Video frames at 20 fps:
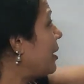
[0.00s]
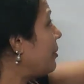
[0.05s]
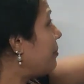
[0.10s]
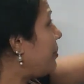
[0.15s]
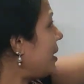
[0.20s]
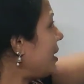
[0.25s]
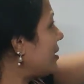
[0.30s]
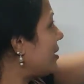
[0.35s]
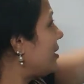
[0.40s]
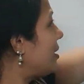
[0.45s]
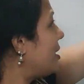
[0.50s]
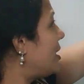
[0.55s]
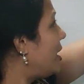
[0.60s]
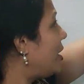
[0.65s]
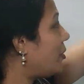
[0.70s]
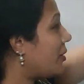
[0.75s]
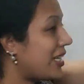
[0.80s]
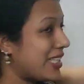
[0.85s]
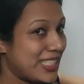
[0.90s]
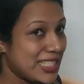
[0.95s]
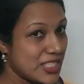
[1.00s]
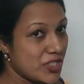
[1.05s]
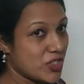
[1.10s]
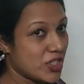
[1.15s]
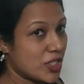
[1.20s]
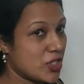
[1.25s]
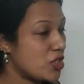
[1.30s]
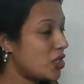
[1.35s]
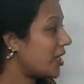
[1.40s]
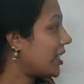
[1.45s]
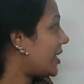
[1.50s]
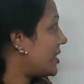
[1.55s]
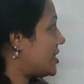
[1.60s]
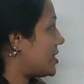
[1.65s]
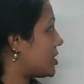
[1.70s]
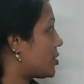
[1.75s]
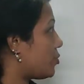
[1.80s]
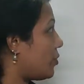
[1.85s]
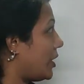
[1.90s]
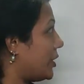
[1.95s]
But look at the structure. I
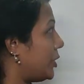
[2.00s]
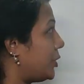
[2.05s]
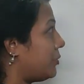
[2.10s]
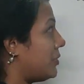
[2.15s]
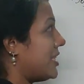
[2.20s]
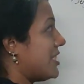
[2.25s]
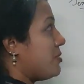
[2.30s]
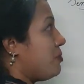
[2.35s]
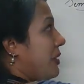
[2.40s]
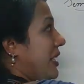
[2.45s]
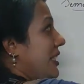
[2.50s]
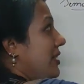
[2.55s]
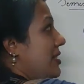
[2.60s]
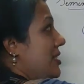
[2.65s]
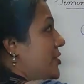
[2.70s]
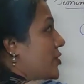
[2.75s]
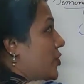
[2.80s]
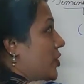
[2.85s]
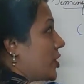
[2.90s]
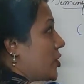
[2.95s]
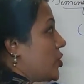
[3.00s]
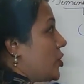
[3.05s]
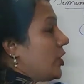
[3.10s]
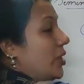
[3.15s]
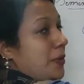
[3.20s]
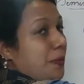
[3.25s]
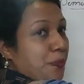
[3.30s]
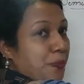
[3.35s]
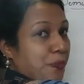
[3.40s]
just want to explain the structure.